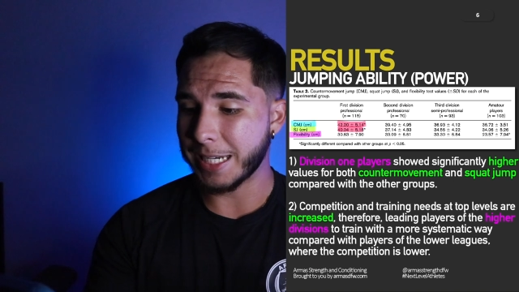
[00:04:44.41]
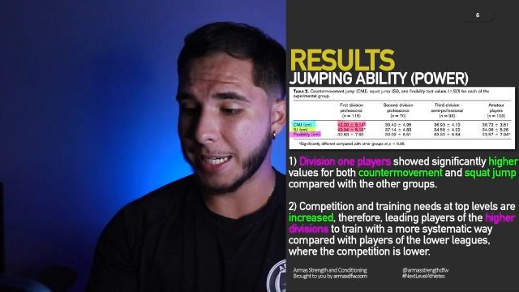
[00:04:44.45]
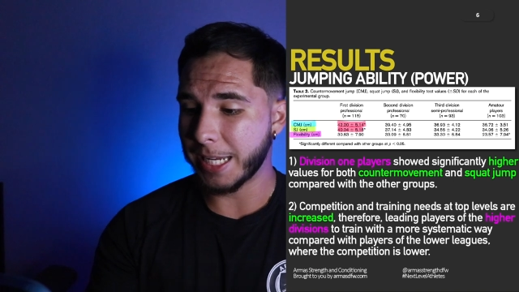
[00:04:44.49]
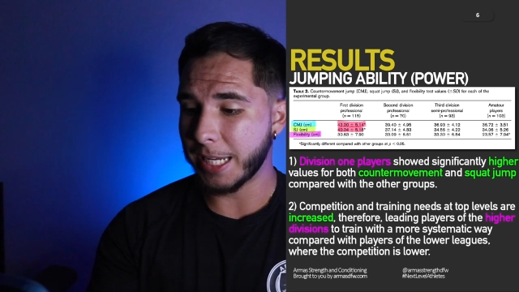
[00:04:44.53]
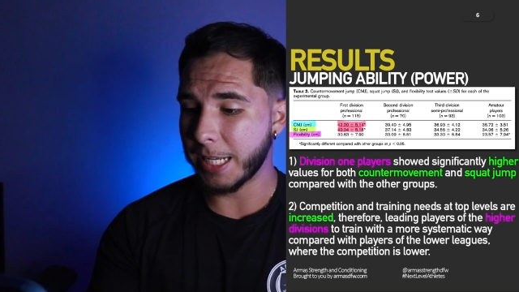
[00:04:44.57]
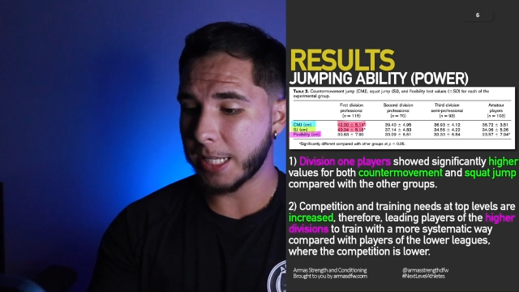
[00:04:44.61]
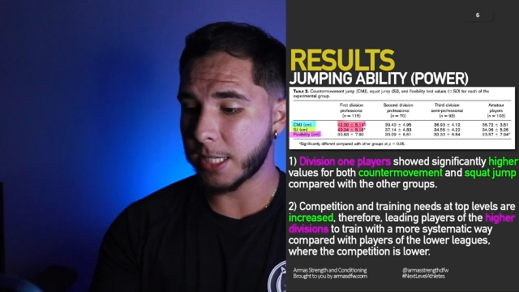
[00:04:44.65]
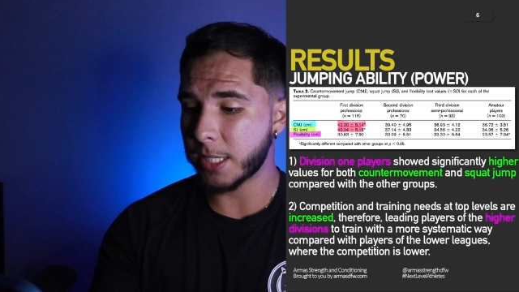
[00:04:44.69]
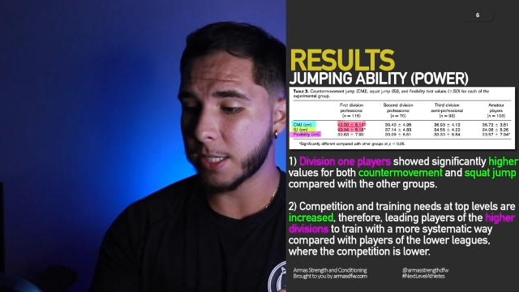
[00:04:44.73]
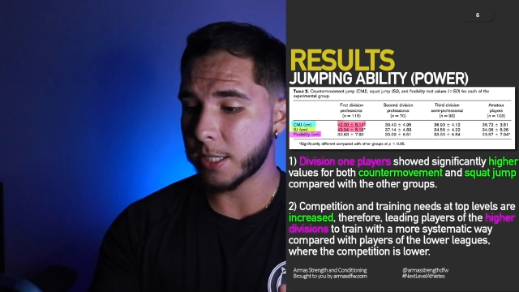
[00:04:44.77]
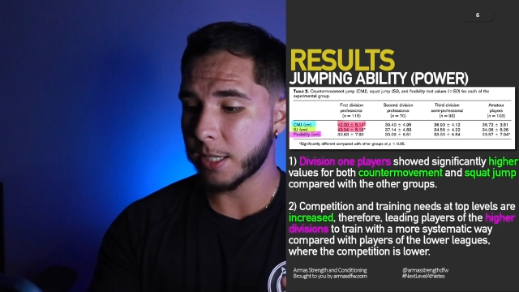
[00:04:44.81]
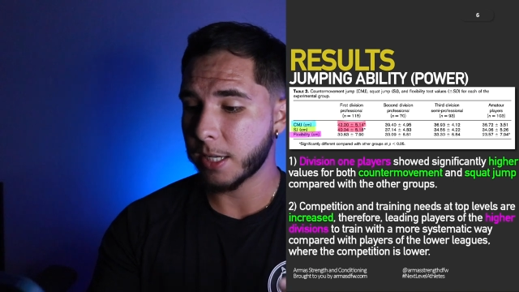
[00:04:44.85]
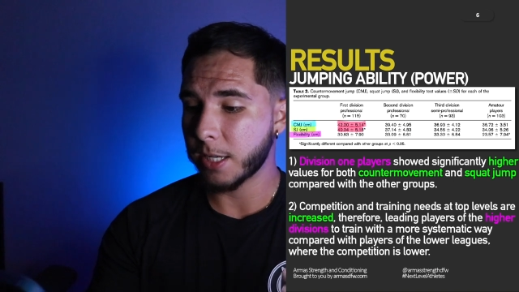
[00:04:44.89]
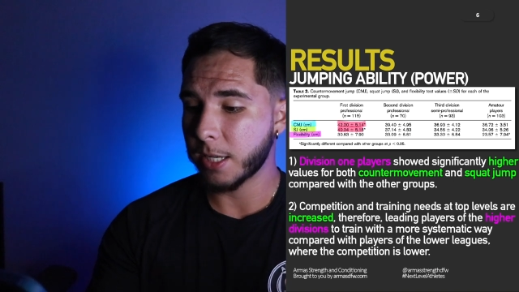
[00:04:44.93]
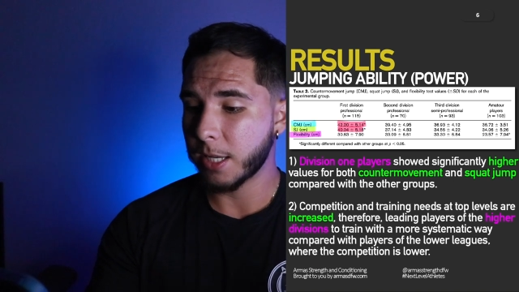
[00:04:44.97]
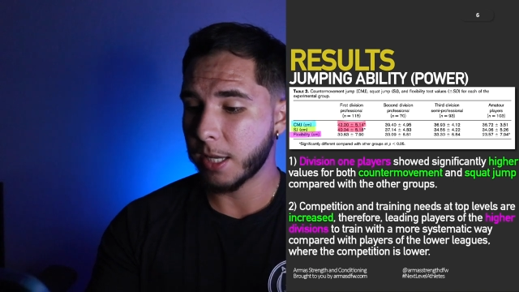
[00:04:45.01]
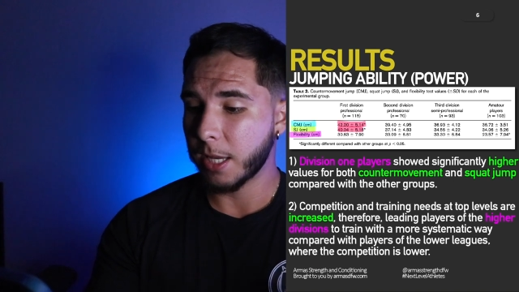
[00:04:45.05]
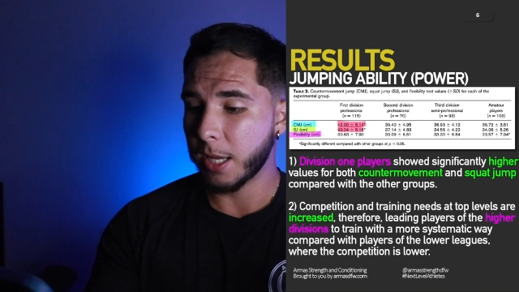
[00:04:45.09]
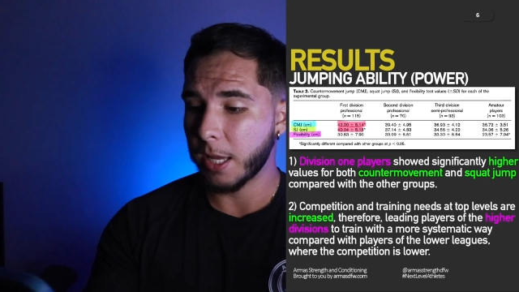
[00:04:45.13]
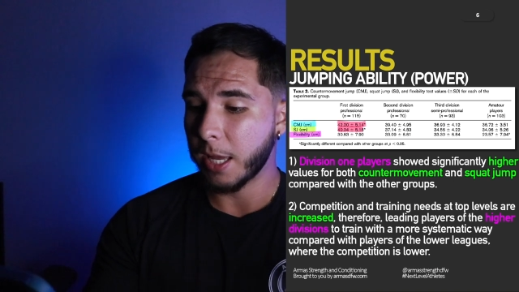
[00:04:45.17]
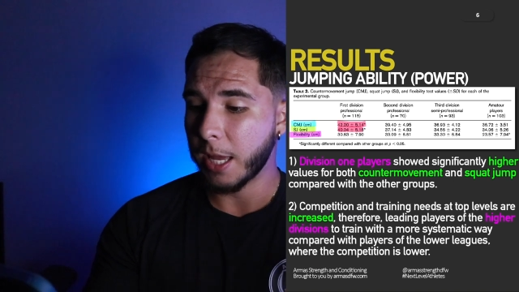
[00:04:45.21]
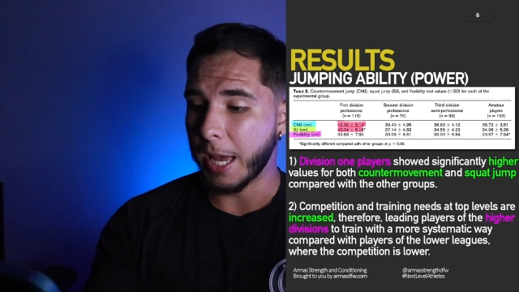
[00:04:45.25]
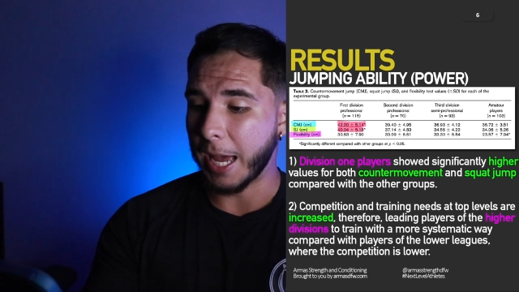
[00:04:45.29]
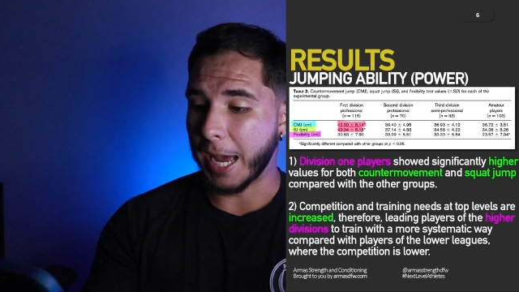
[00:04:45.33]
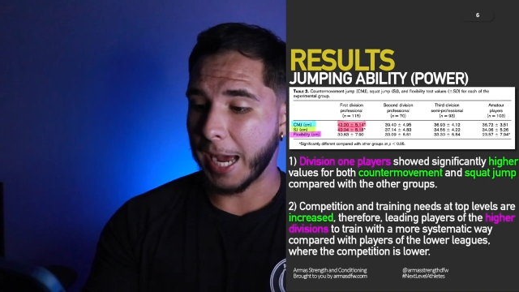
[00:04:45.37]
needs
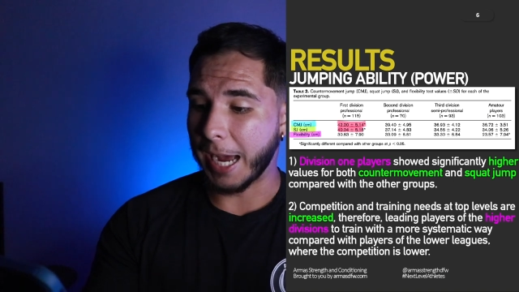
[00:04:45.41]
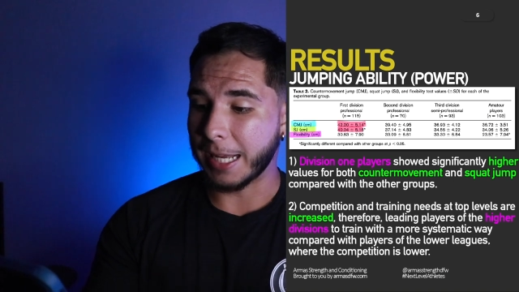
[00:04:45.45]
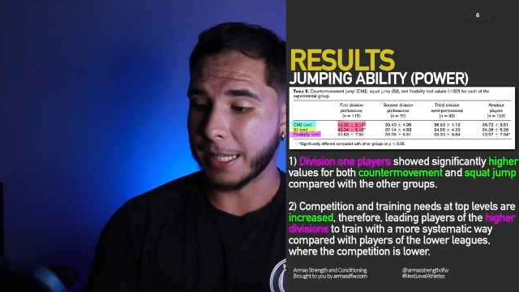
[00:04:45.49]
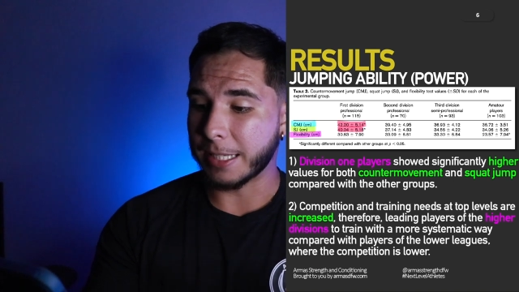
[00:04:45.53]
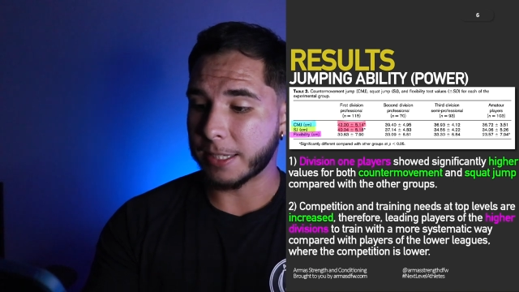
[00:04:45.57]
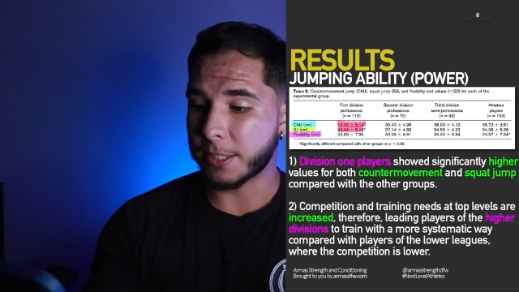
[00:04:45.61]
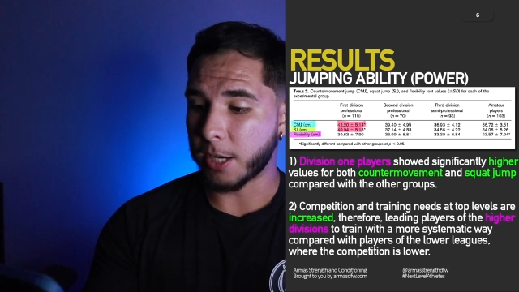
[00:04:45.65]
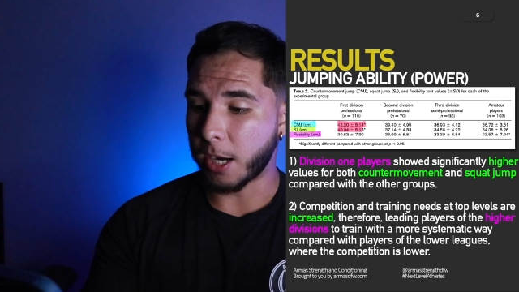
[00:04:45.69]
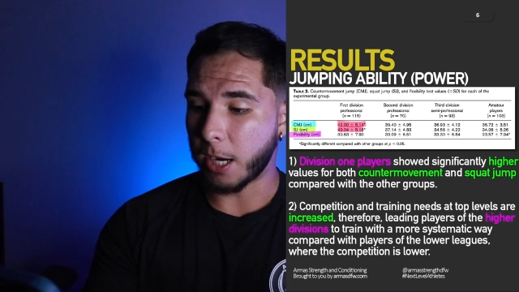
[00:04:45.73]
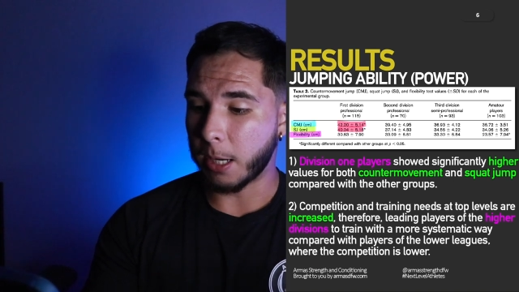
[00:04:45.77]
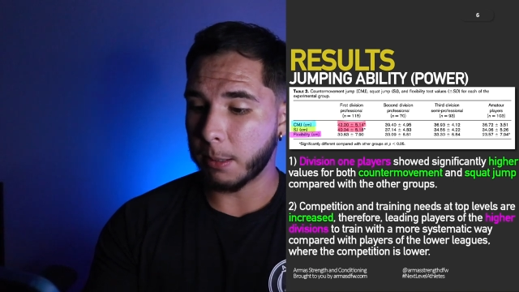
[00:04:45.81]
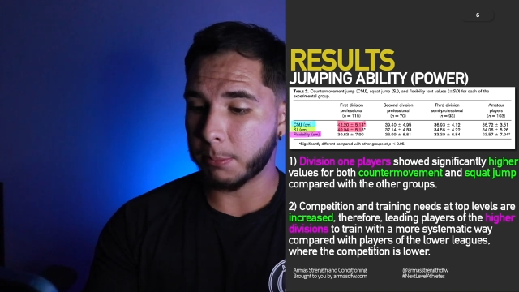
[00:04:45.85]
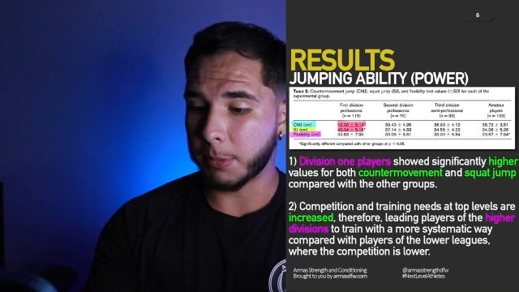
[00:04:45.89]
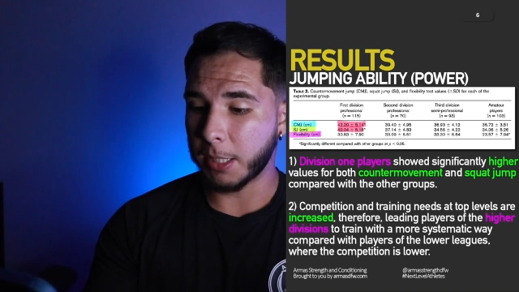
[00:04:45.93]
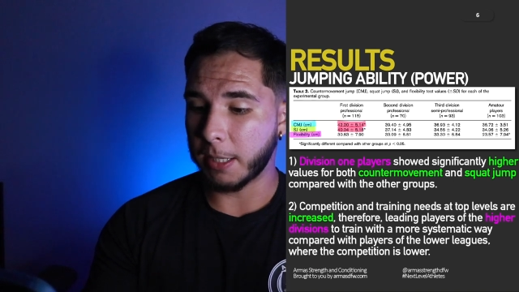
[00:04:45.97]
at top